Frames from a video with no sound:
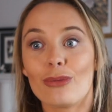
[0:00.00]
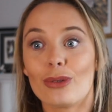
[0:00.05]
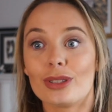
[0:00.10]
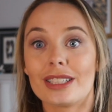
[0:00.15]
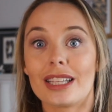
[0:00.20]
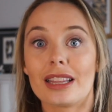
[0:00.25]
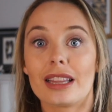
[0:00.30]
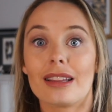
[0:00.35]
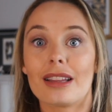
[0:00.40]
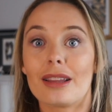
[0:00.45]

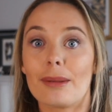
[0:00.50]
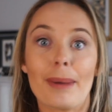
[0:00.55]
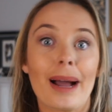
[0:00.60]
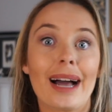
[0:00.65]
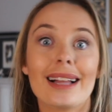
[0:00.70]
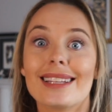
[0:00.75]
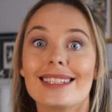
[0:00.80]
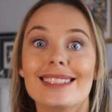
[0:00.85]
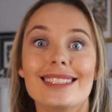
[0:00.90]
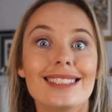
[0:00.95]
Was it the
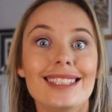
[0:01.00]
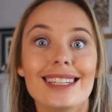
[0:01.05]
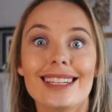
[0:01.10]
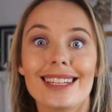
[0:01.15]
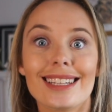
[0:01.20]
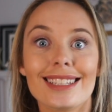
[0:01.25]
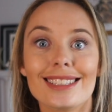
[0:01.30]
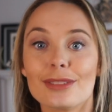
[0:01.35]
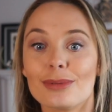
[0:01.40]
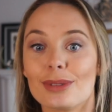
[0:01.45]

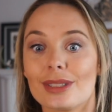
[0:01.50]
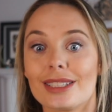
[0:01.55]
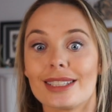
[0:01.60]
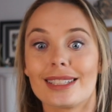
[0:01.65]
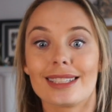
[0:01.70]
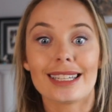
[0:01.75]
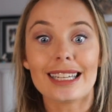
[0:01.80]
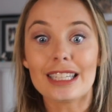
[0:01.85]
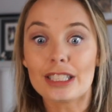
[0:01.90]
Palestinians? Was it